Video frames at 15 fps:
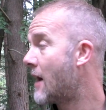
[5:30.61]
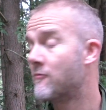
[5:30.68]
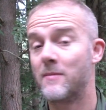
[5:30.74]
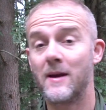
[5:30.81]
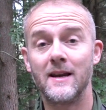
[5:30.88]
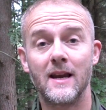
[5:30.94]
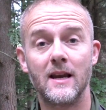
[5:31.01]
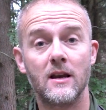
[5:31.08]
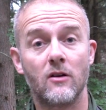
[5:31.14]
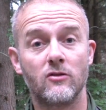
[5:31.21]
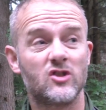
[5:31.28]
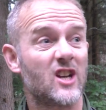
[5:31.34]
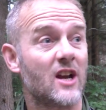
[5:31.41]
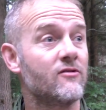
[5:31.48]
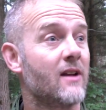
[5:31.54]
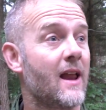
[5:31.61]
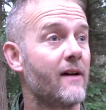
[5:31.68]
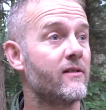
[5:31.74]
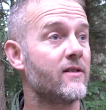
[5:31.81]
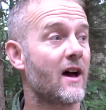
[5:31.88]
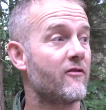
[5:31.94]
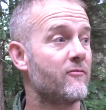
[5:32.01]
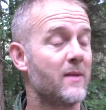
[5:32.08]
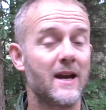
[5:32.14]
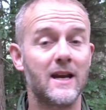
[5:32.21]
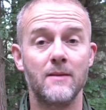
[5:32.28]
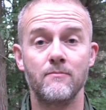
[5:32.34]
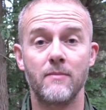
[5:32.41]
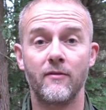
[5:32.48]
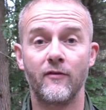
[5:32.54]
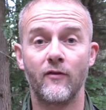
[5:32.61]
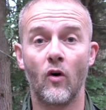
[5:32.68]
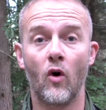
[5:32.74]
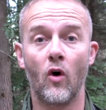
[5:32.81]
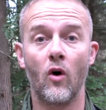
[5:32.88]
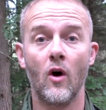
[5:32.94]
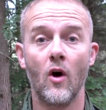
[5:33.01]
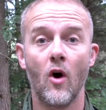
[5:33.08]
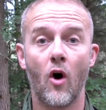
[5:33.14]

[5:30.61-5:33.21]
I've been in, or general area that I've been in before